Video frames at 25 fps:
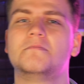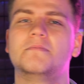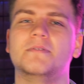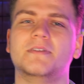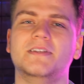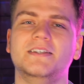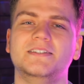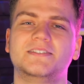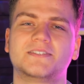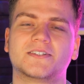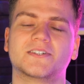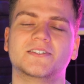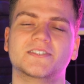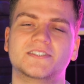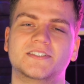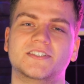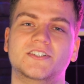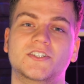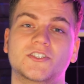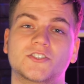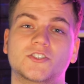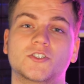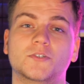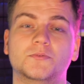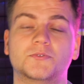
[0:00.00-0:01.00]
Please
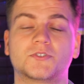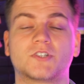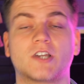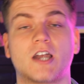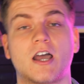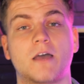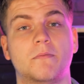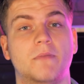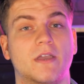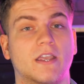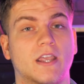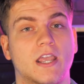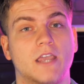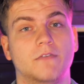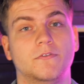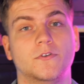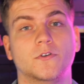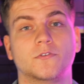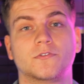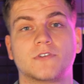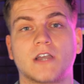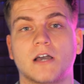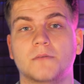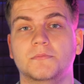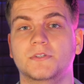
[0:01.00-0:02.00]
consider subscribing if
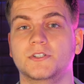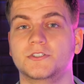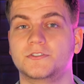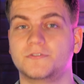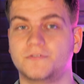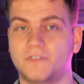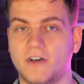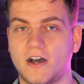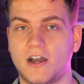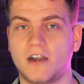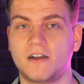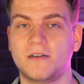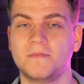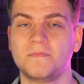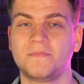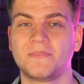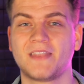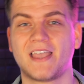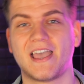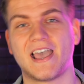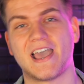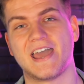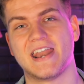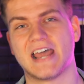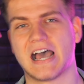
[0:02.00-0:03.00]
you've come this far,
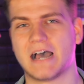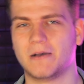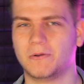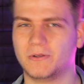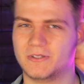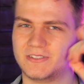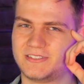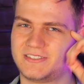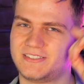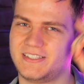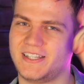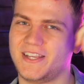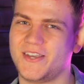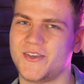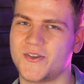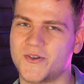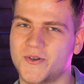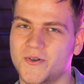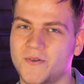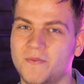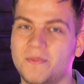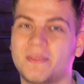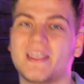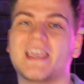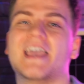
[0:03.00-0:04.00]
and I will see
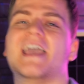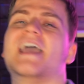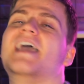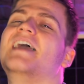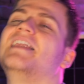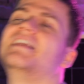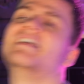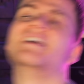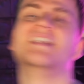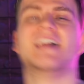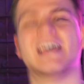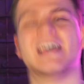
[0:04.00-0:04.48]
you in the